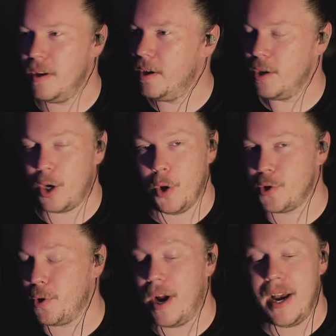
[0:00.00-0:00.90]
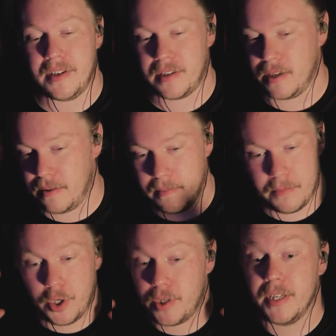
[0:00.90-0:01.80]
yeah. Close your eyes and
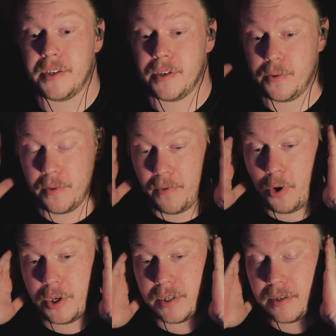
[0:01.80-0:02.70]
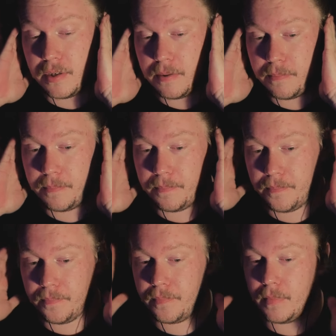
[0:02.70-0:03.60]
just listen to the voices.
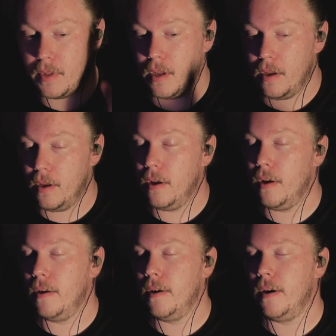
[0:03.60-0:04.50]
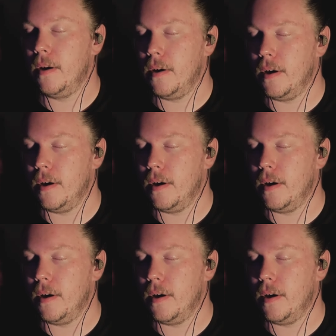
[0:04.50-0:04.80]
Ooh,